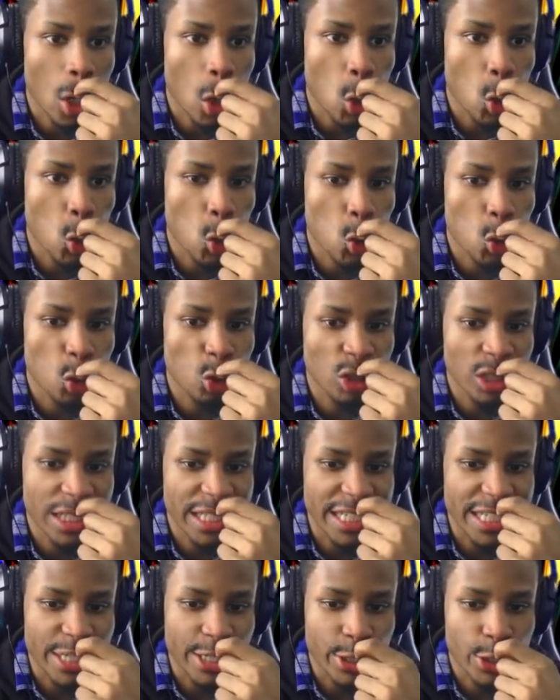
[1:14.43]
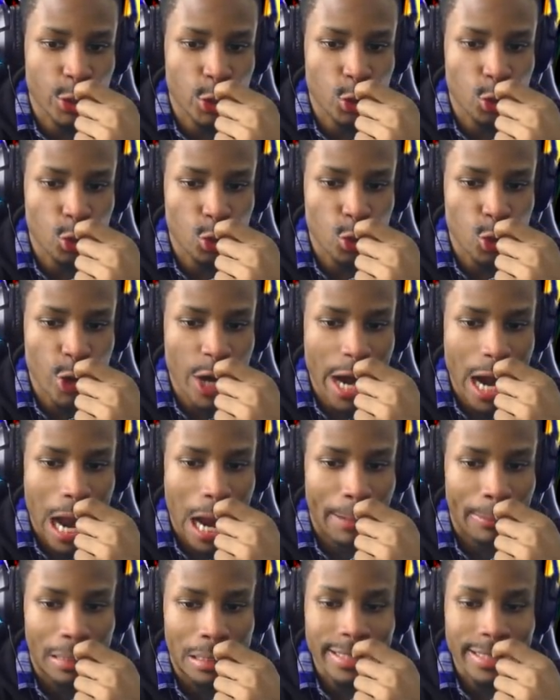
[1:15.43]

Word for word: Holy crap.